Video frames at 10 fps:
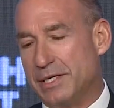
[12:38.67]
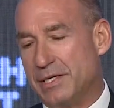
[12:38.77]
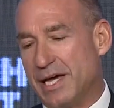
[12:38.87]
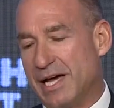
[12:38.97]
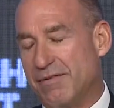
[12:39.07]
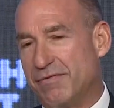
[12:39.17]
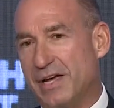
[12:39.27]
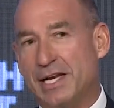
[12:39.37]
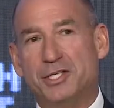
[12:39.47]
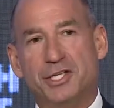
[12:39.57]
You have
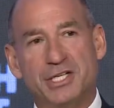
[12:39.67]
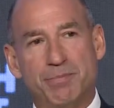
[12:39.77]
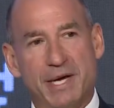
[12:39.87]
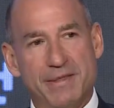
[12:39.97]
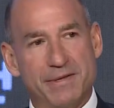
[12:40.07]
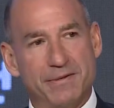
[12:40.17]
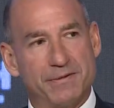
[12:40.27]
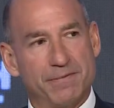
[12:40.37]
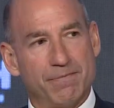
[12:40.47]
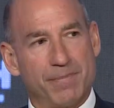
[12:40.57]
energy independence.